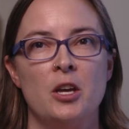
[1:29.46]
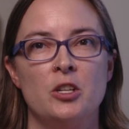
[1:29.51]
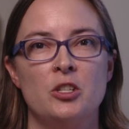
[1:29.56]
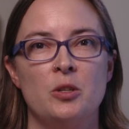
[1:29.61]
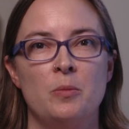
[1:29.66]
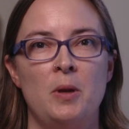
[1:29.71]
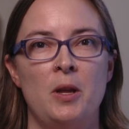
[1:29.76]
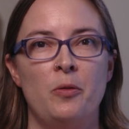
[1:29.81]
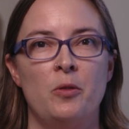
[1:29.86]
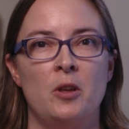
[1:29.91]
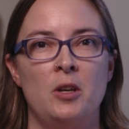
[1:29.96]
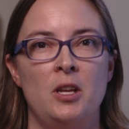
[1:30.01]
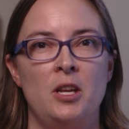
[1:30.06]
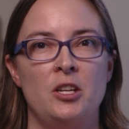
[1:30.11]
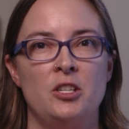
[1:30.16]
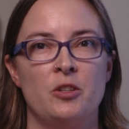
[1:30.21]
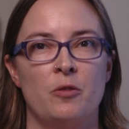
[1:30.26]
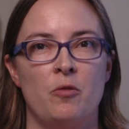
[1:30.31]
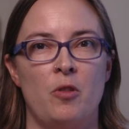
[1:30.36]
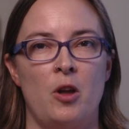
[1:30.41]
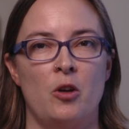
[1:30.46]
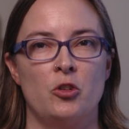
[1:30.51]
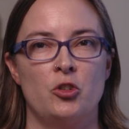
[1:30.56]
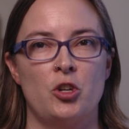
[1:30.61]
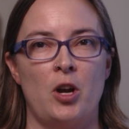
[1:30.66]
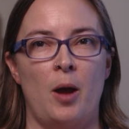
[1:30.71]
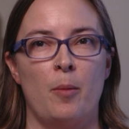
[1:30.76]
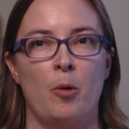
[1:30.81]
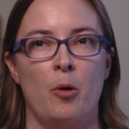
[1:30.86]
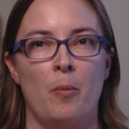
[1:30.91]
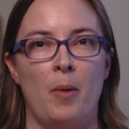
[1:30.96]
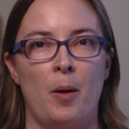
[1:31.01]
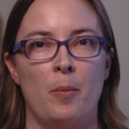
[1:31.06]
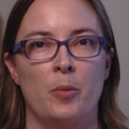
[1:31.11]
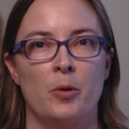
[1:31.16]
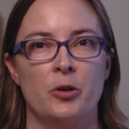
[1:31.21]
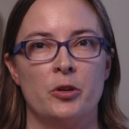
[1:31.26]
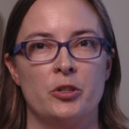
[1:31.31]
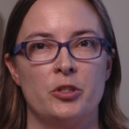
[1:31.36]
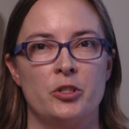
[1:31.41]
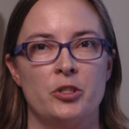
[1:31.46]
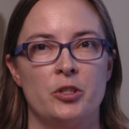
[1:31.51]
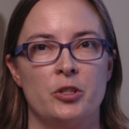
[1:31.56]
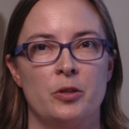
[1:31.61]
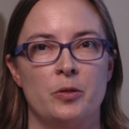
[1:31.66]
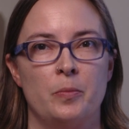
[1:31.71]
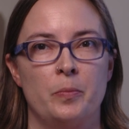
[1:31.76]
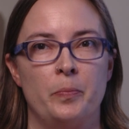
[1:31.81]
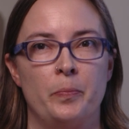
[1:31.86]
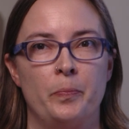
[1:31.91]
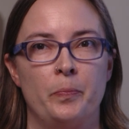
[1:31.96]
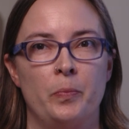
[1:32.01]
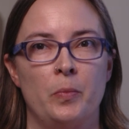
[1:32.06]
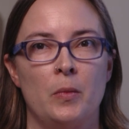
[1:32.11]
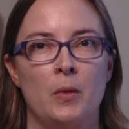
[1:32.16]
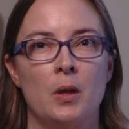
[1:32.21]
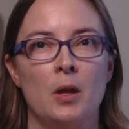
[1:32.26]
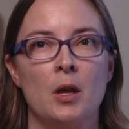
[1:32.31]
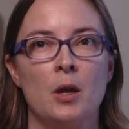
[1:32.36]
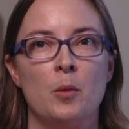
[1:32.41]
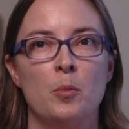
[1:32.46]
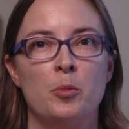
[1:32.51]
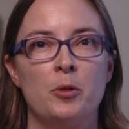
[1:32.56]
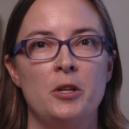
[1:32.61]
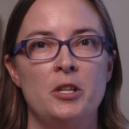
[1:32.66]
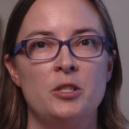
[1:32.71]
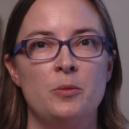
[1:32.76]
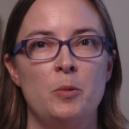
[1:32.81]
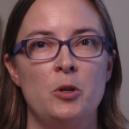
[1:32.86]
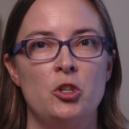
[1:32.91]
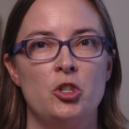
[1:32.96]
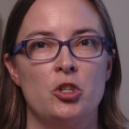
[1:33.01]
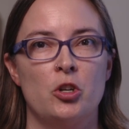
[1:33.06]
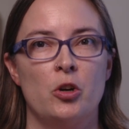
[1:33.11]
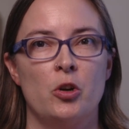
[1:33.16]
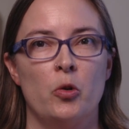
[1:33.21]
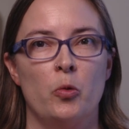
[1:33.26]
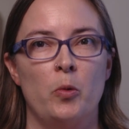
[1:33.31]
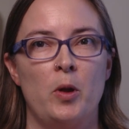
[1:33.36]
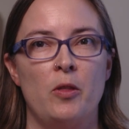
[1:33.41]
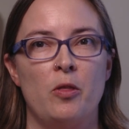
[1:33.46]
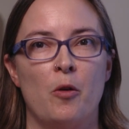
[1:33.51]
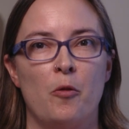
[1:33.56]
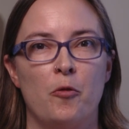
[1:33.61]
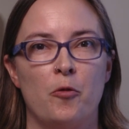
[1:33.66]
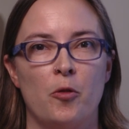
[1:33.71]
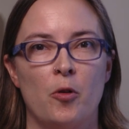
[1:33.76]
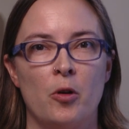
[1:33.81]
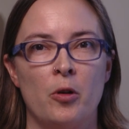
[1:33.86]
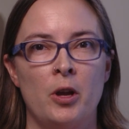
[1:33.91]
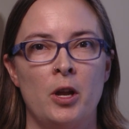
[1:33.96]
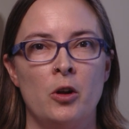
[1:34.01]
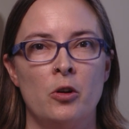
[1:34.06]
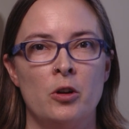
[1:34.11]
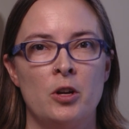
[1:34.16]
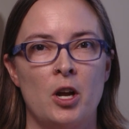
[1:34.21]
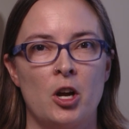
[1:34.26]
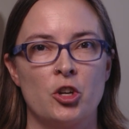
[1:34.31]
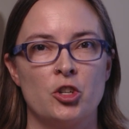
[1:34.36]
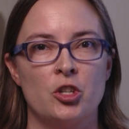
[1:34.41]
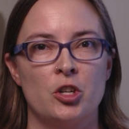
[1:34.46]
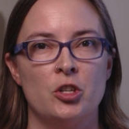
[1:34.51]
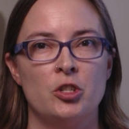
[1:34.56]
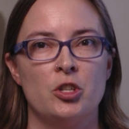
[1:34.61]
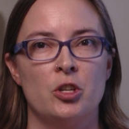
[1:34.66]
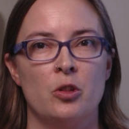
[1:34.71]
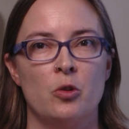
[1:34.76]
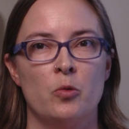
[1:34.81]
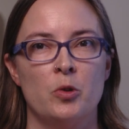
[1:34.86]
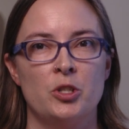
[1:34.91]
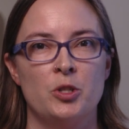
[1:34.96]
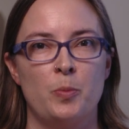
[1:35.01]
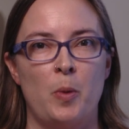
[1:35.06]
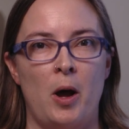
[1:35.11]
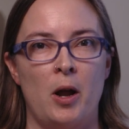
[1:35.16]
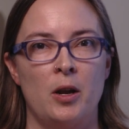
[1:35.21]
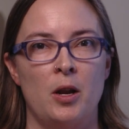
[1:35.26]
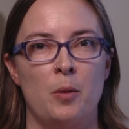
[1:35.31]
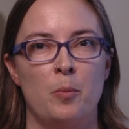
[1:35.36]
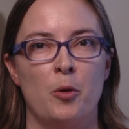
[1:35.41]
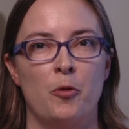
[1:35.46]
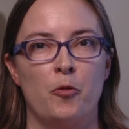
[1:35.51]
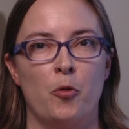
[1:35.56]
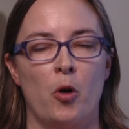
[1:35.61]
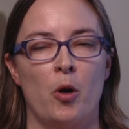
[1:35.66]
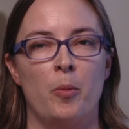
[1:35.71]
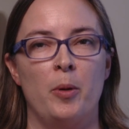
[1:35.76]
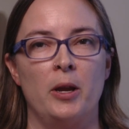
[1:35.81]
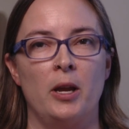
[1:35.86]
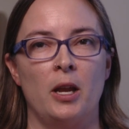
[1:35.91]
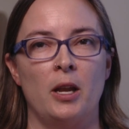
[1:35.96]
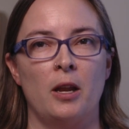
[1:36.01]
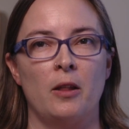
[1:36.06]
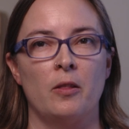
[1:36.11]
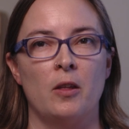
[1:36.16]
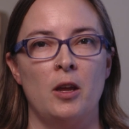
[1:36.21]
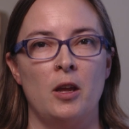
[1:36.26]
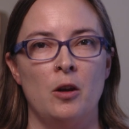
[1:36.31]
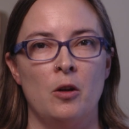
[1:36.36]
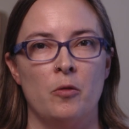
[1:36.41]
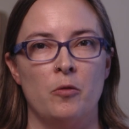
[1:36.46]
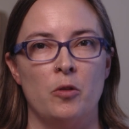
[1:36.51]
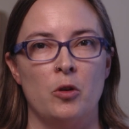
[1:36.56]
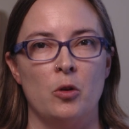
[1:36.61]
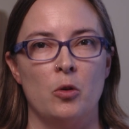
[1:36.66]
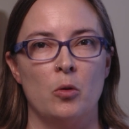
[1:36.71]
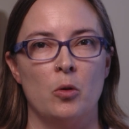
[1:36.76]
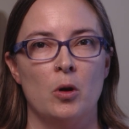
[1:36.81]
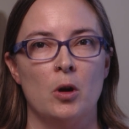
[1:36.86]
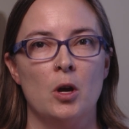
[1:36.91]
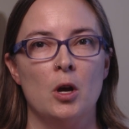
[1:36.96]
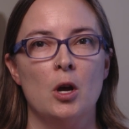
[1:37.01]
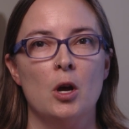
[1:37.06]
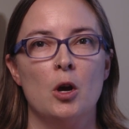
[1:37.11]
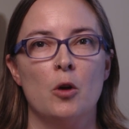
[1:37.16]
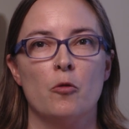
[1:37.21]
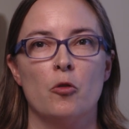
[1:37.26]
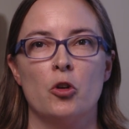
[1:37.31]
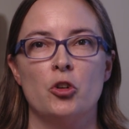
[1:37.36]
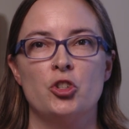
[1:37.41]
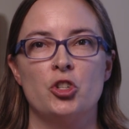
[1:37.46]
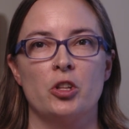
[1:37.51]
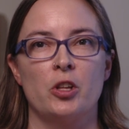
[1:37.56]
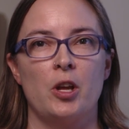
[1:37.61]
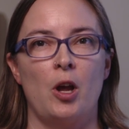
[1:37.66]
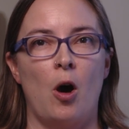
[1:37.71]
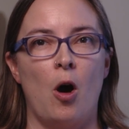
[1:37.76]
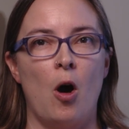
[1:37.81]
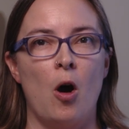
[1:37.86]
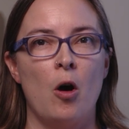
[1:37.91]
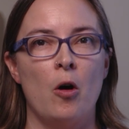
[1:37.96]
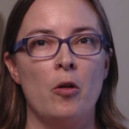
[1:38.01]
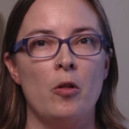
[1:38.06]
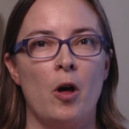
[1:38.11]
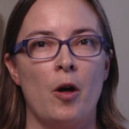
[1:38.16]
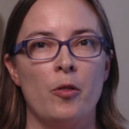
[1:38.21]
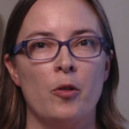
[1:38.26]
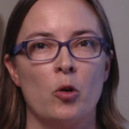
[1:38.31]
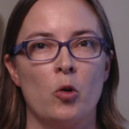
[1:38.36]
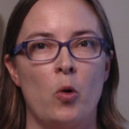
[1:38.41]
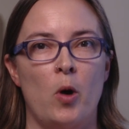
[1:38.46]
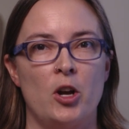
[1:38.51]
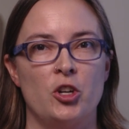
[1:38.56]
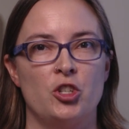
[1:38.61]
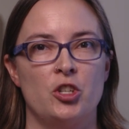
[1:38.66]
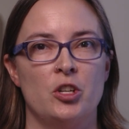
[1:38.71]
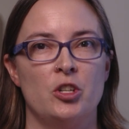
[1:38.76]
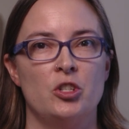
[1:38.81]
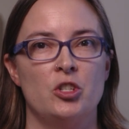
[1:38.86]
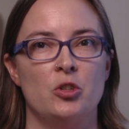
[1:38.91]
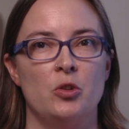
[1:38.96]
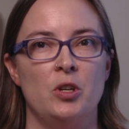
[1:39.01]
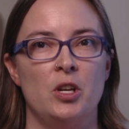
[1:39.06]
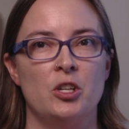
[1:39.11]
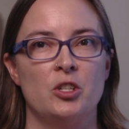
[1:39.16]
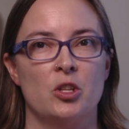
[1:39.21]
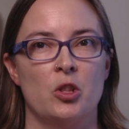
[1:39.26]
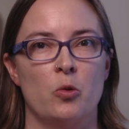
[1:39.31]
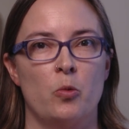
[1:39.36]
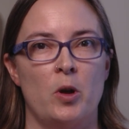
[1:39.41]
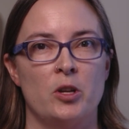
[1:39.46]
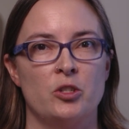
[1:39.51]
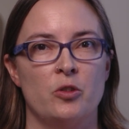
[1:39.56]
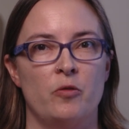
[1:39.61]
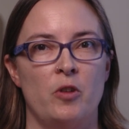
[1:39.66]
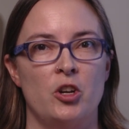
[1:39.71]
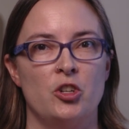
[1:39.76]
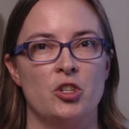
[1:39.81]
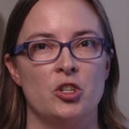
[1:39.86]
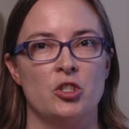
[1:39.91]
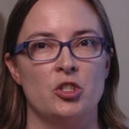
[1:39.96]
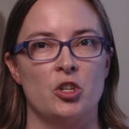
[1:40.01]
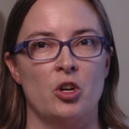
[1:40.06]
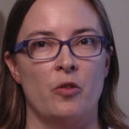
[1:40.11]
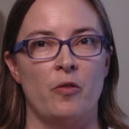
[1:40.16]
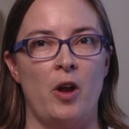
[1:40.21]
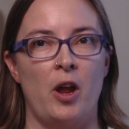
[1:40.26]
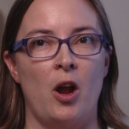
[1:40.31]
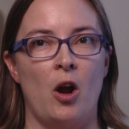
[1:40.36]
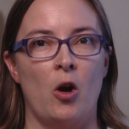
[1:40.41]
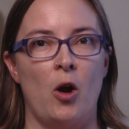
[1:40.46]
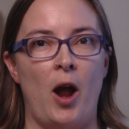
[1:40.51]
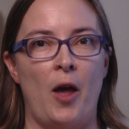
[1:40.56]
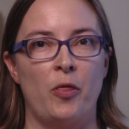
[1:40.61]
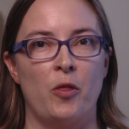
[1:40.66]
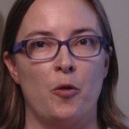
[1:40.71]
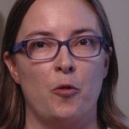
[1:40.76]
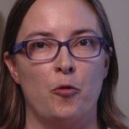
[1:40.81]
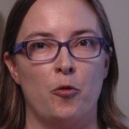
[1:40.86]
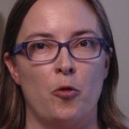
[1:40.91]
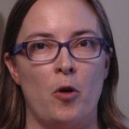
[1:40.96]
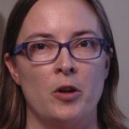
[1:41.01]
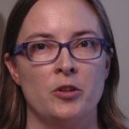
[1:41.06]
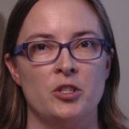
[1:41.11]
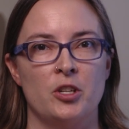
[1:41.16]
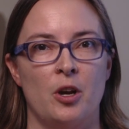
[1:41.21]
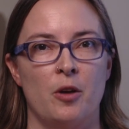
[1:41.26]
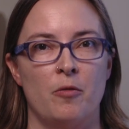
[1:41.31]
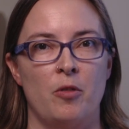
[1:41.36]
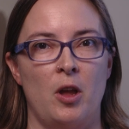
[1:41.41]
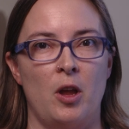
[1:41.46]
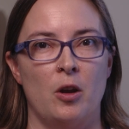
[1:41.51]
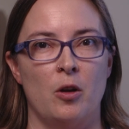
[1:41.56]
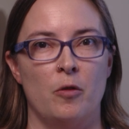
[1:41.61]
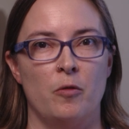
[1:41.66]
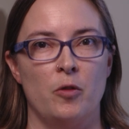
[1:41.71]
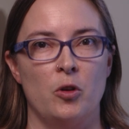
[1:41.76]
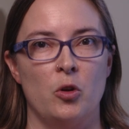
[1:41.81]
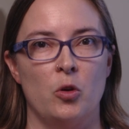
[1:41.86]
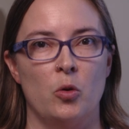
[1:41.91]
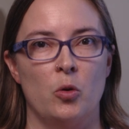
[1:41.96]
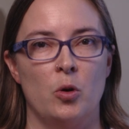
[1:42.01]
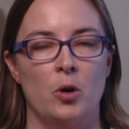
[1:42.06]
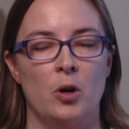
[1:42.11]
to meet the needs of their tribal members. Please be sure to read the full introduction to the respondent before beginning the interview. Virtually all other questions unique to the reservation survey are at the front of the interview.